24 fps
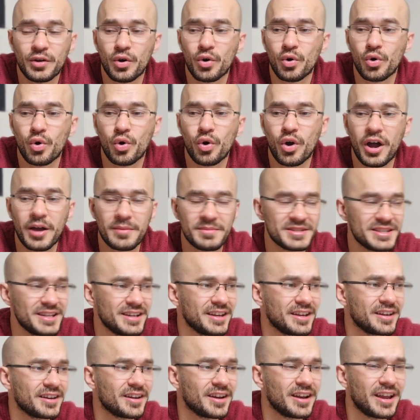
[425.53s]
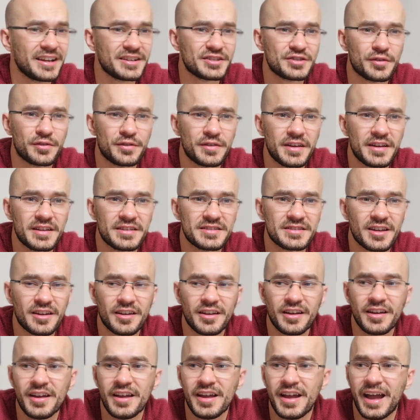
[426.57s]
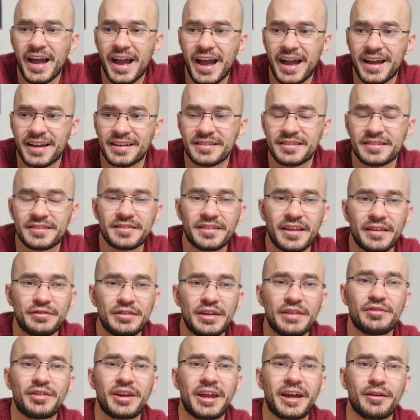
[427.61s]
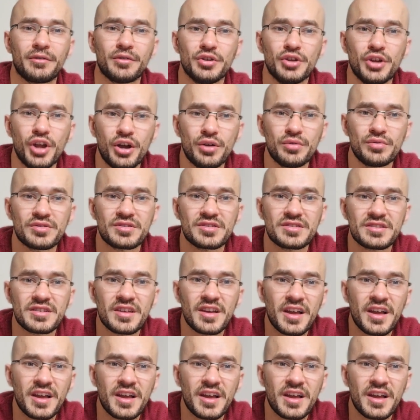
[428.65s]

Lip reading: or I'm sitting in a lecture theatre and they've given out notes,